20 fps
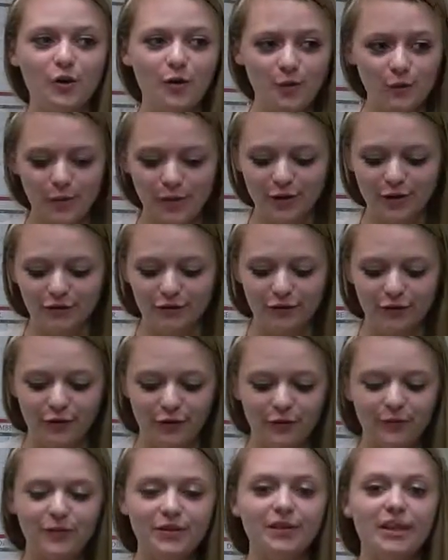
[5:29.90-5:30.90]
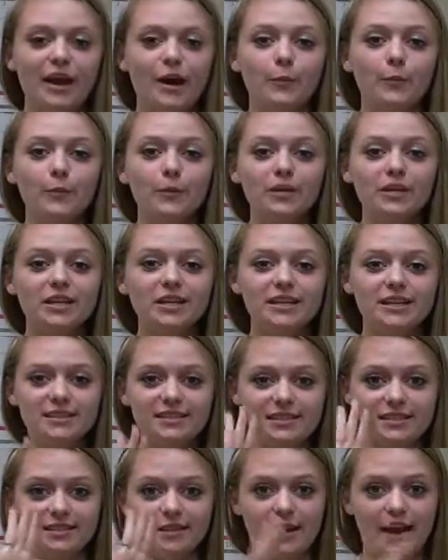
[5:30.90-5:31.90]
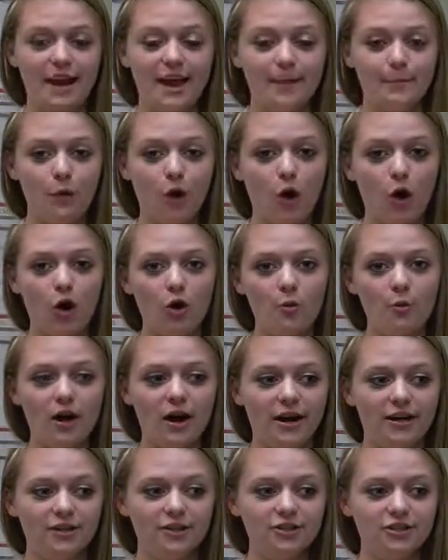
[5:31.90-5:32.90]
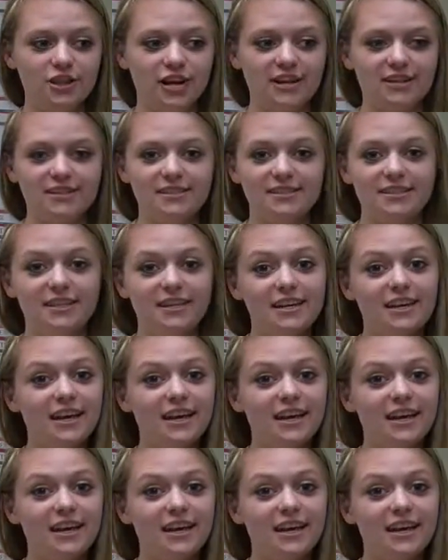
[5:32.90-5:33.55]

Wonderful. Now, please is a palm on your chest